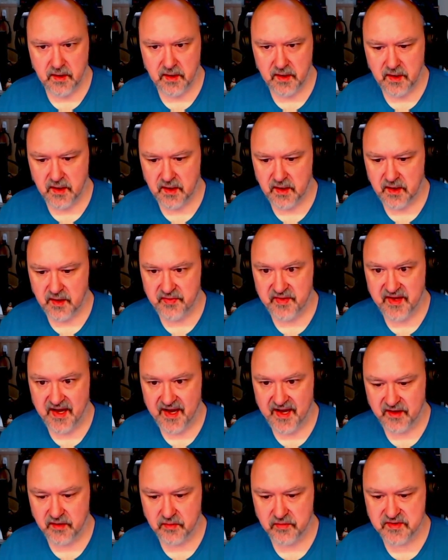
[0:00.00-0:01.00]
Uh, the
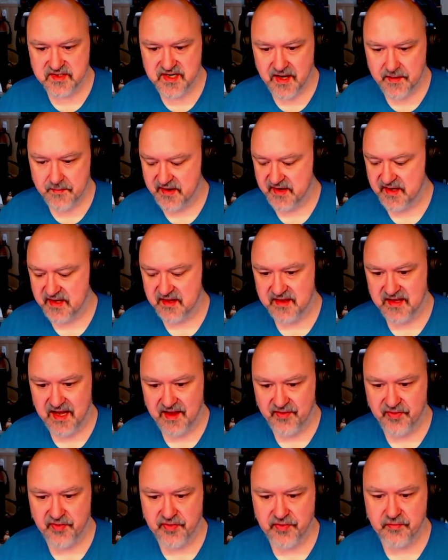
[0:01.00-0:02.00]
8 looks down, making
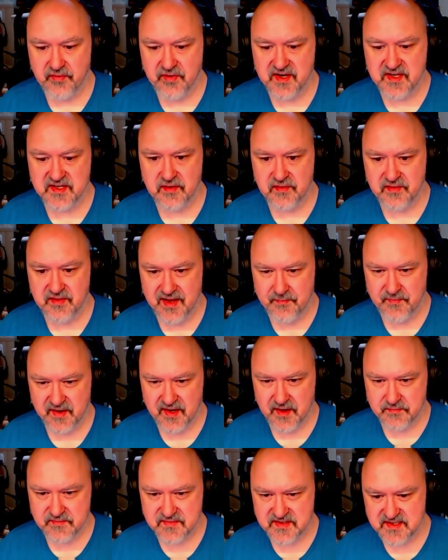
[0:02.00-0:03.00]
that the 3, so that
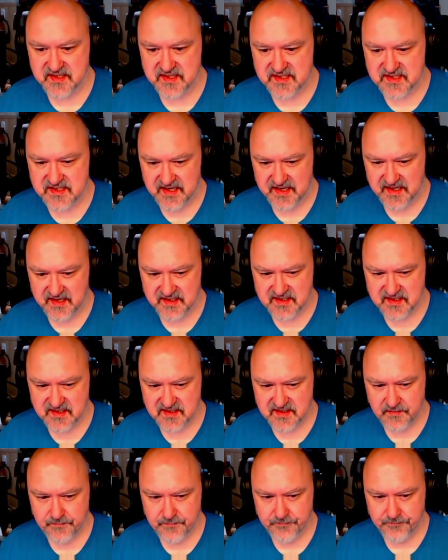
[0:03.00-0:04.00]
becomes the
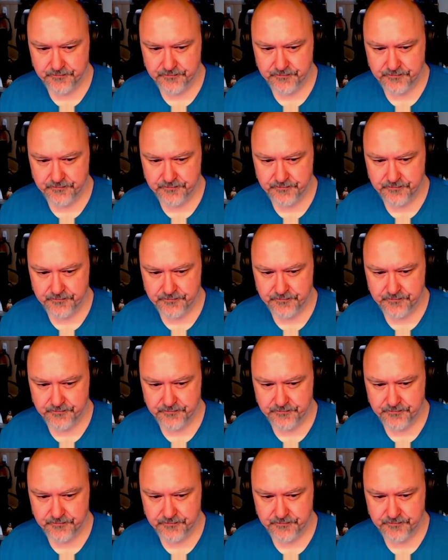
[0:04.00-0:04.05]
6.